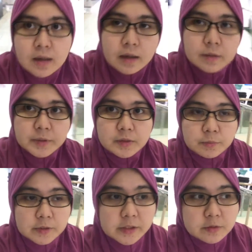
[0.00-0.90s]
I'll be
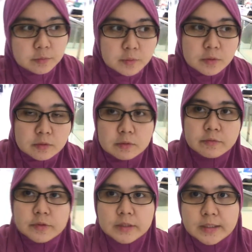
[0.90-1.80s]
working tomorrow
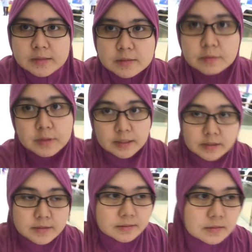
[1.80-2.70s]
for the next two
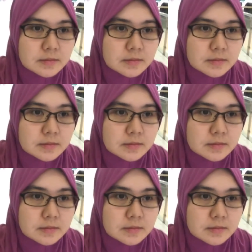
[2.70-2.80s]
days.